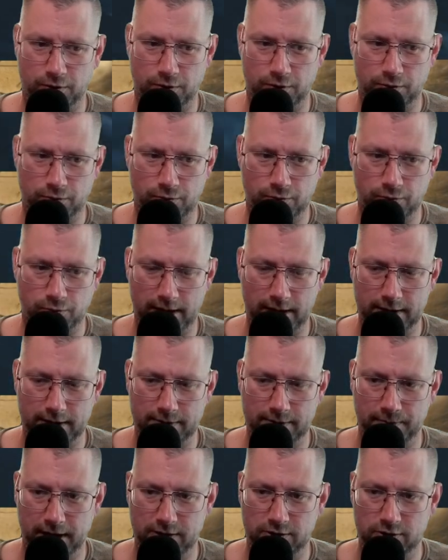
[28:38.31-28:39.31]
great
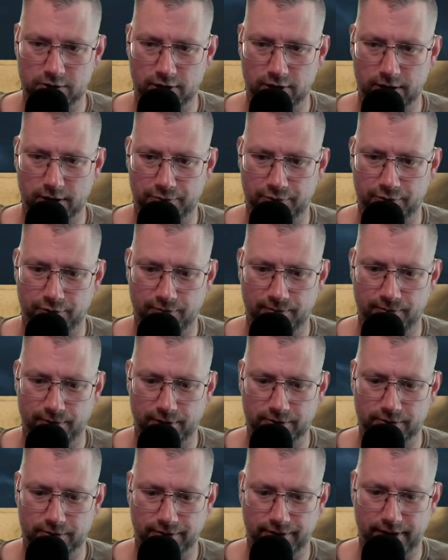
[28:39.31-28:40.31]
major improvement
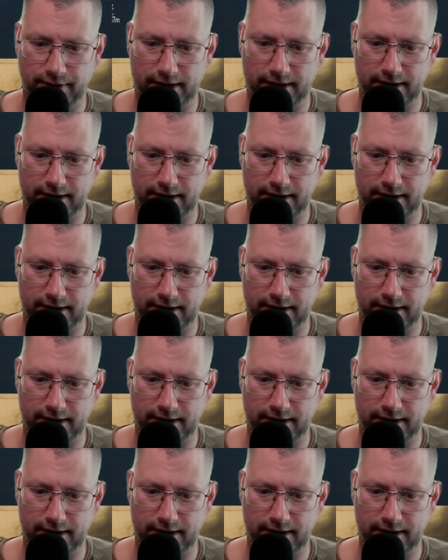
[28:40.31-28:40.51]
on that.